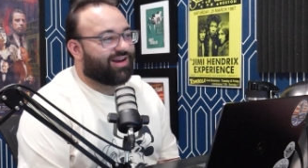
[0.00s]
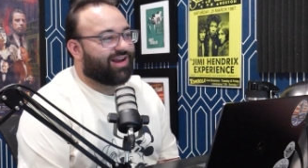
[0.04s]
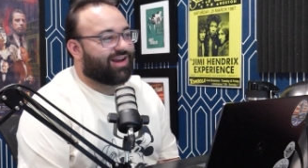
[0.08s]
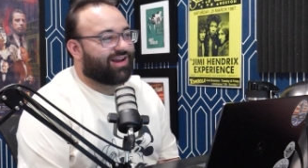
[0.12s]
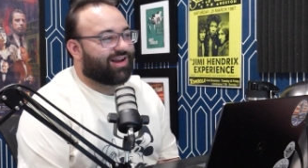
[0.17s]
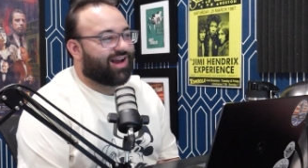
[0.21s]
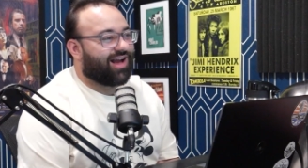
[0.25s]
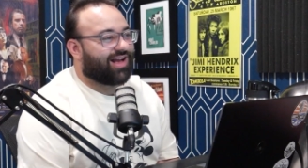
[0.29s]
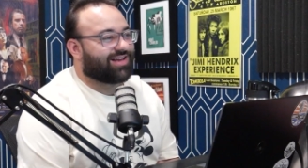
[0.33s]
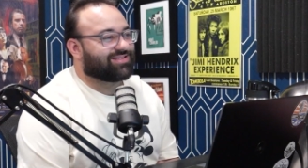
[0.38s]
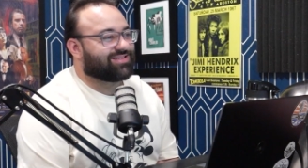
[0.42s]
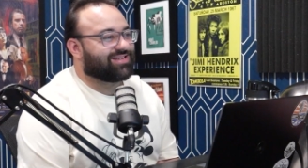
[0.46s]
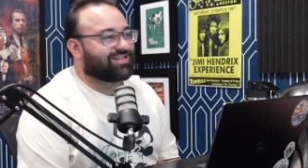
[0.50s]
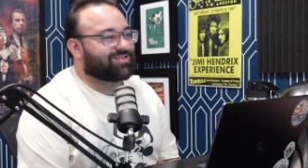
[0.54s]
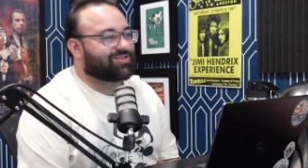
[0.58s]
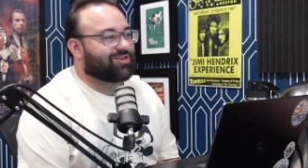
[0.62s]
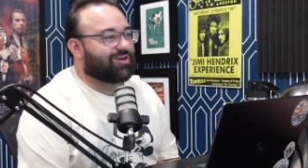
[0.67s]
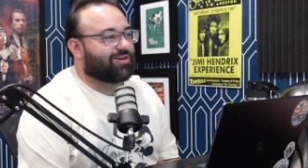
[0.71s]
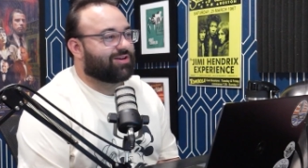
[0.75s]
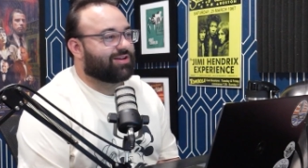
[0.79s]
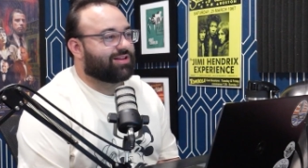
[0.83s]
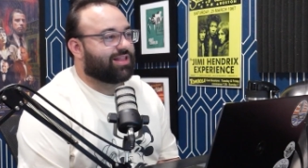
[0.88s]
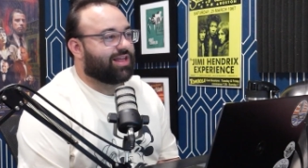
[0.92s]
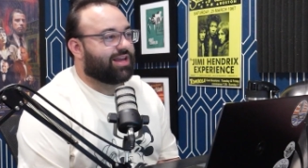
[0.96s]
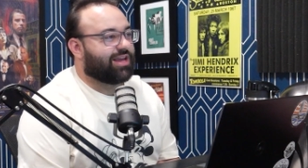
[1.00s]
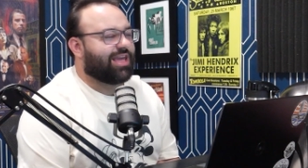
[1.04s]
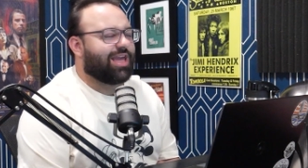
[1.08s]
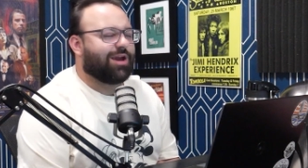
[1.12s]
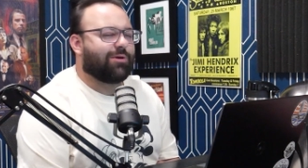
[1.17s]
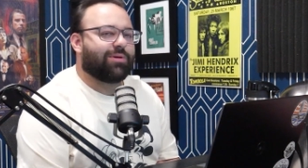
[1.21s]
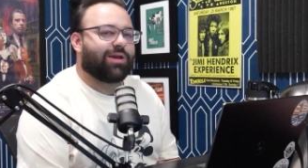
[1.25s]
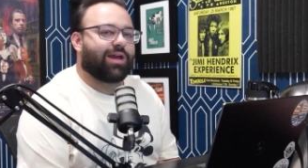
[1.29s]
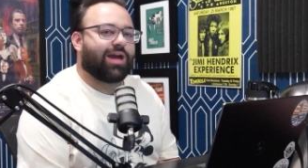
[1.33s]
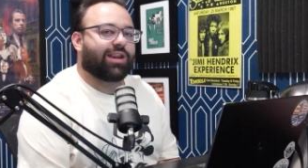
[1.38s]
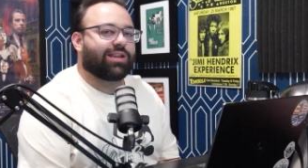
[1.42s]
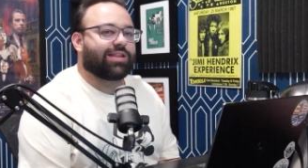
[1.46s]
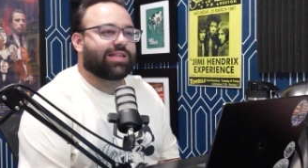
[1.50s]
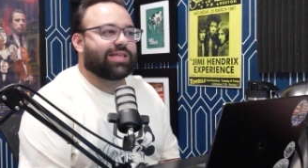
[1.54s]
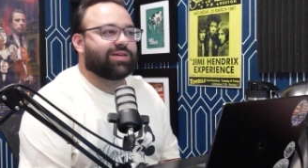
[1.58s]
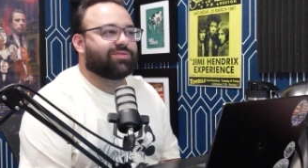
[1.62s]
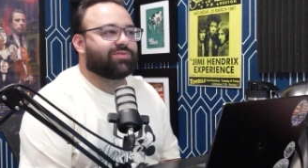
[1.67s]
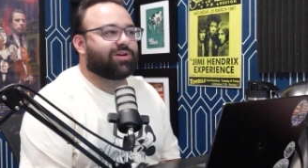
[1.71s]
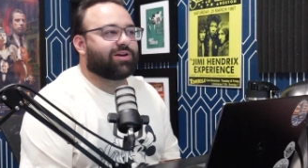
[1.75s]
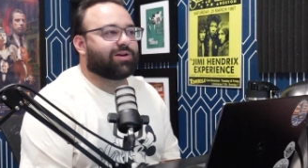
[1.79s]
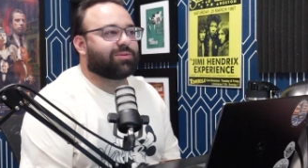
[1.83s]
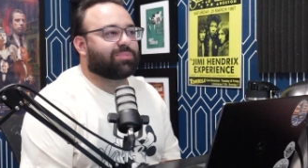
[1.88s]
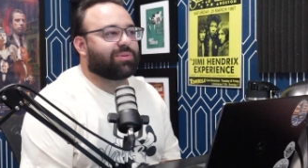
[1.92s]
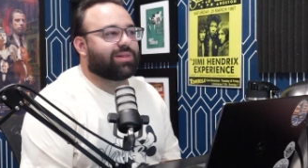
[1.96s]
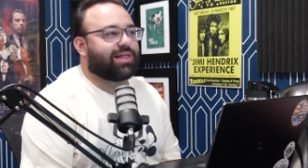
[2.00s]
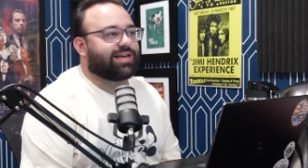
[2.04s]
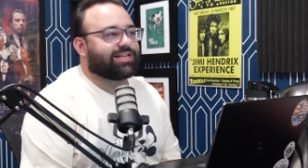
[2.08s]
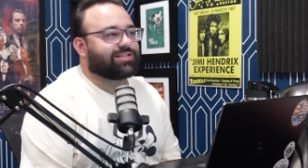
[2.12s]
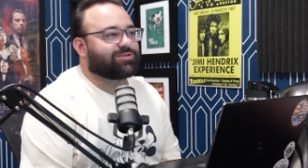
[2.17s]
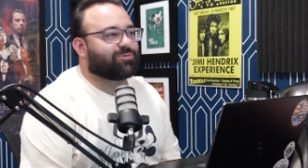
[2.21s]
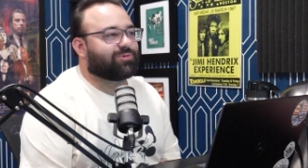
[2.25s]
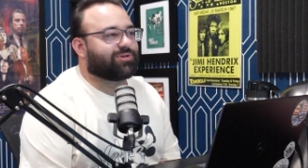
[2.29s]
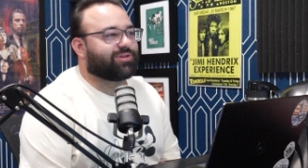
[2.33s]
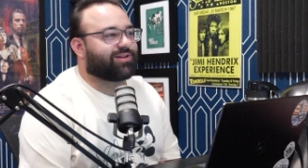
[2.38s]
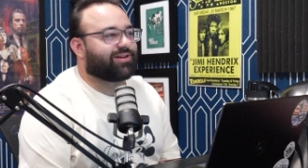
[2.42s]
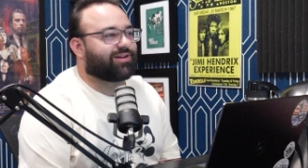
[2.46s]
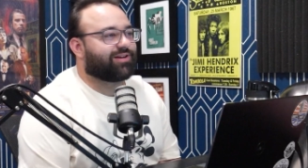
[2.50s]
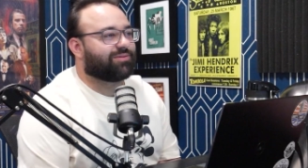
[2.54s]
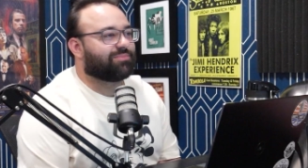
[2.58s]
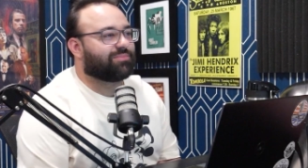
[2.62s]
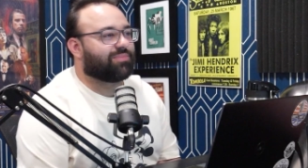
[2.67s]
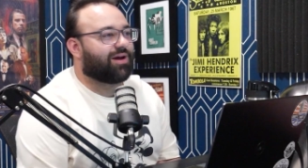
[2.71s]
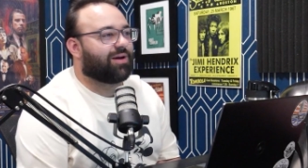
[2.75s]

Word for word: And Gosling's already like, yeah, we kind of leave it in a place where there can,